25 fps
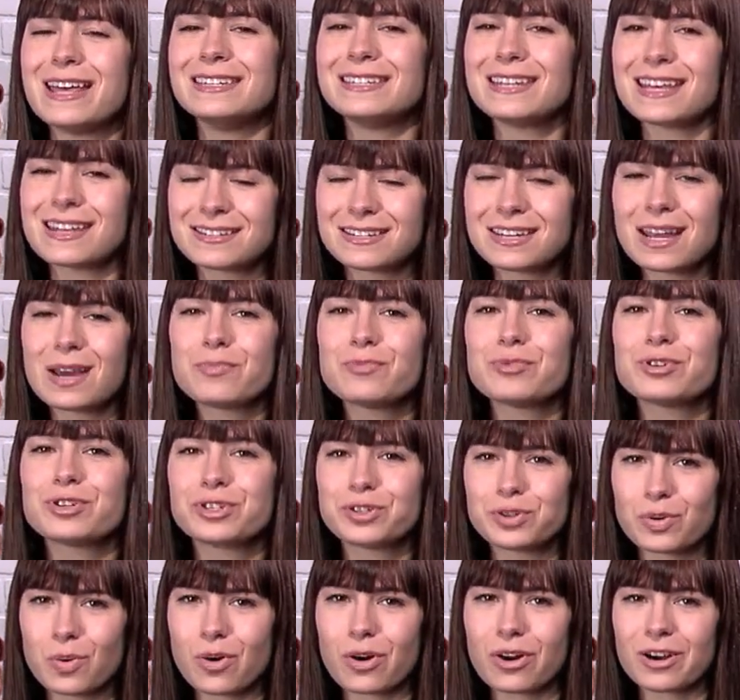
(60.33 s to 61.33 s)
Desktop
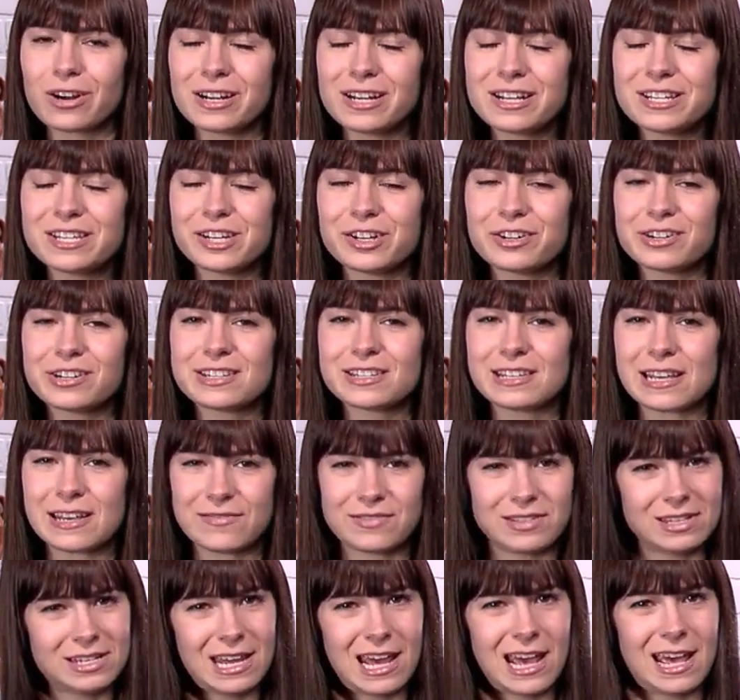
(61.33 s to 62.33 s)
Restore is here to
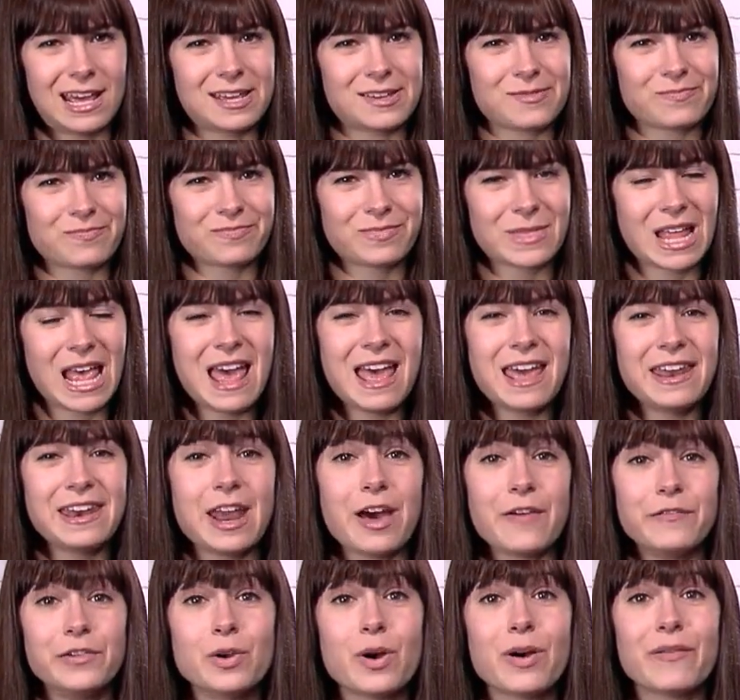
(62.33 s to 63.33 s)
save the day.
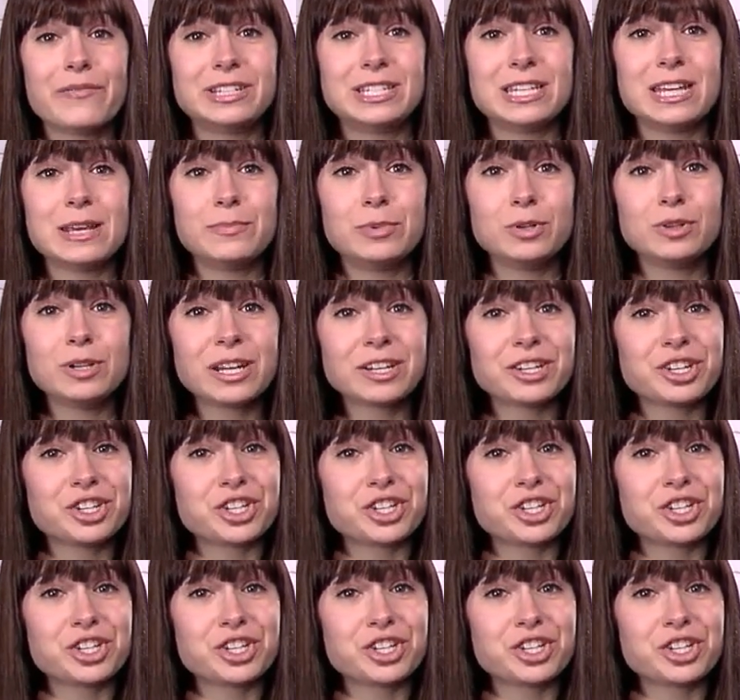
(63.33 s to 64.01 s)
Now, if you have a tip you'd